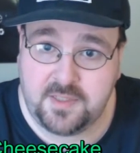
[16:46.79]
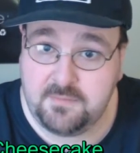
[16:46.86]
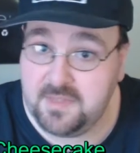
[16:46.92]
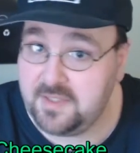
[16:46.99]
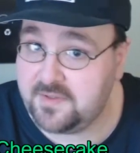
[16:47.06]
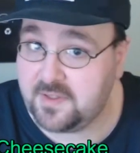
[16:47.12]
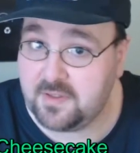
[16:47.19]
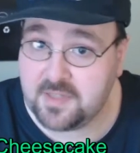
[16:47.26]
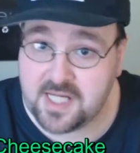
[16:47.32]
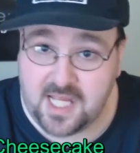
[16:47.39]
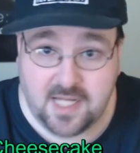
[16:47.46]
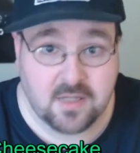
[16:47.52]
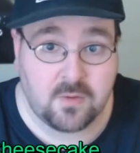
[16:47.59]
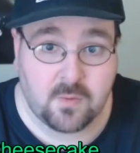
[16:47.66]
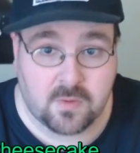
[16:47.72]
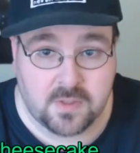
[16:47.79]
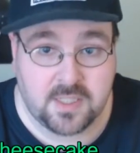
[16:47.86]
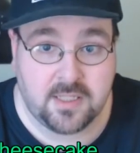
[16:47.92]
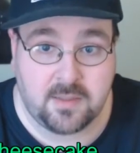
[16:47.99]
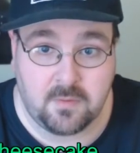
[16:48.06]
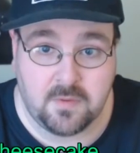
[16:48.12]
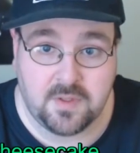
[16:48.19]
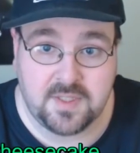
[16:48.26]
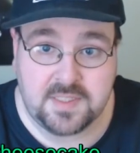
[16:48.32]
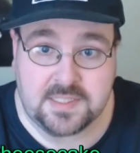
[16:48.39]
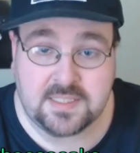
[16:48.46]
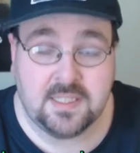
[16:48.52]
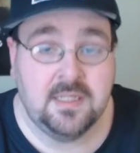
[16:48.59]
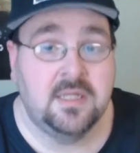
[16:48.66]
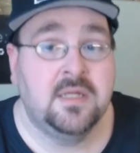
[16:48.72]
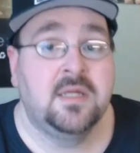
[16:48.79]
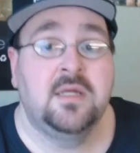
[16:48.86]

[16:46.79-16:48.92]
in the menthol category anyways.